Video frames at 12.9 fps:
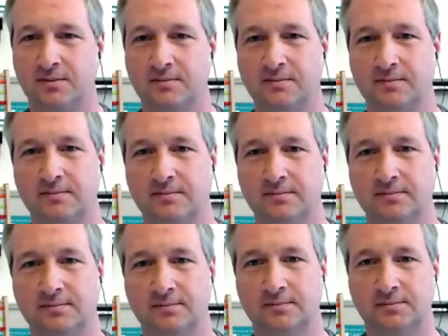
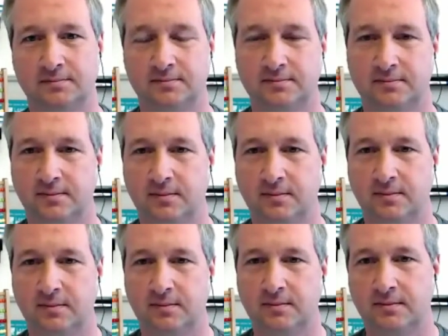
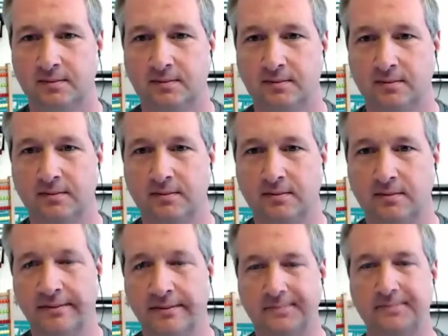(silent)